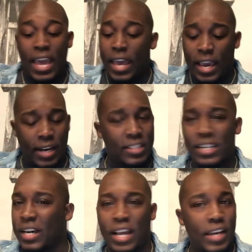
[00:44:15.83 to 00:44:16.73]
And it's
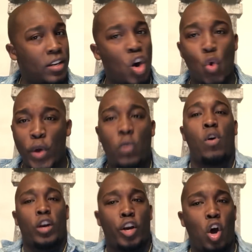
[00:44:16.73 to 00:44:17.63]
kind of like, no, we
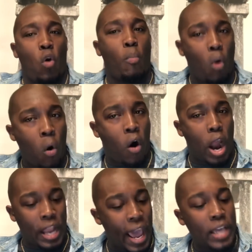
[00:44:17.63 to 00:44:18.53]
want to know
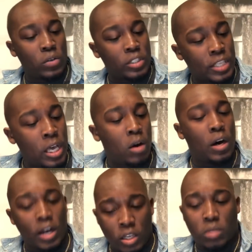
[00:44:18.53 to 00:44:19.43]
more. Like,
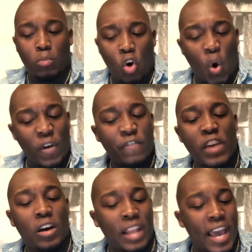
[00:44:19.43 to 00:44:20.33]
tell us more. We
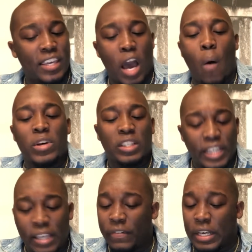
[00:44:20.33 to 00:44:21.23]
felt like y'all was
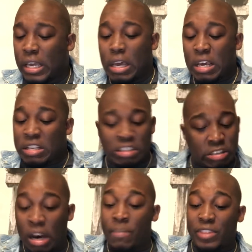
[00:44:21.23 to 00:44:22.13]
leaving
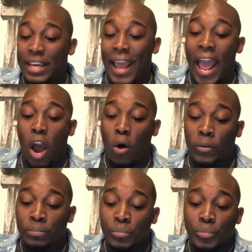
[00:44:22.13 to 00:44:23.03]
something
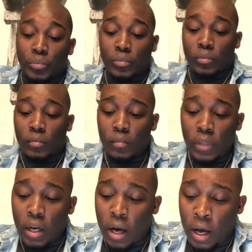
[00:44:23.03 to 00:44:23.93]
out.
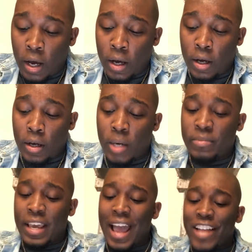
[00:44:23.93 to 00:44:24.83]
Yeah,
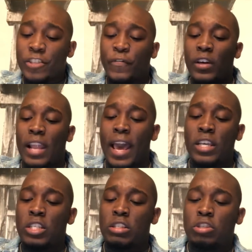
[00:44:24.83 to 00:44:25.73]
I just feel
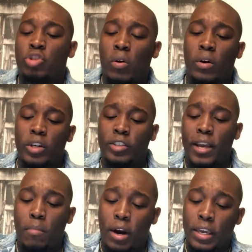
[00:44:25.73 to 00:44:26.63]
like George
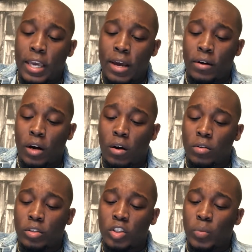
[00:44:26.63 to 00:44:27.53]
and Markel, their whole
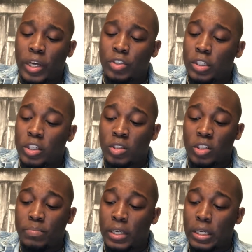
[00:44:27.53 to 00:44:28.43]
situation could
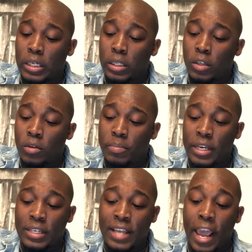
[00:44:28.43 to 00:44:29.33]
just be a little
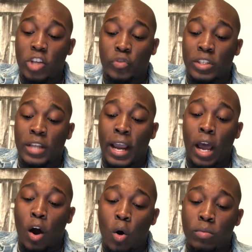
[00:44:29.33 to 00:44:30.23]
bit dangerous. Like,
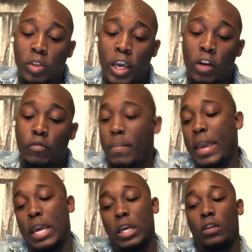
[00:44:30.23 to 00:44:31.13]
I hope they
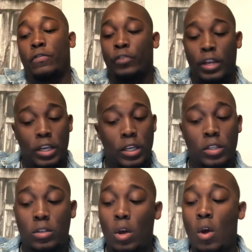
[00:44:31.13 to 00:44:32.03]
remain
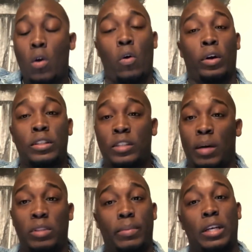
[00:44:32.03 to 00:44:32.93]
friends or
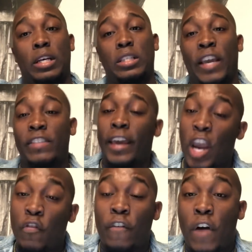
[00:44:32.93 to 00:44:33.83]
something, because if they
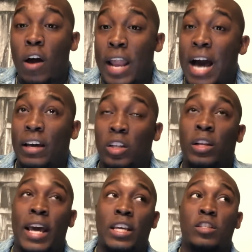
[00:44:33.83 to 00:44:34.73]
ever fall out, it look
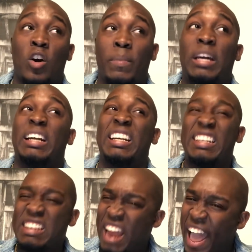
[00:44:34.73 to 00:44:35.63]
like it's gonna be a
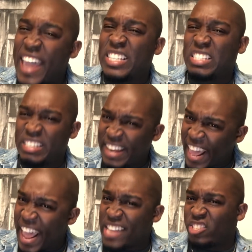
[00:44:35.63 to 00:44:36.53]
nice,
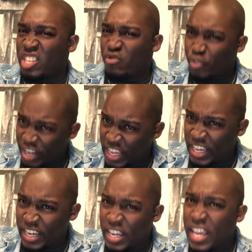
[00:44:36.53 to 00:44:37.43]
nasty read,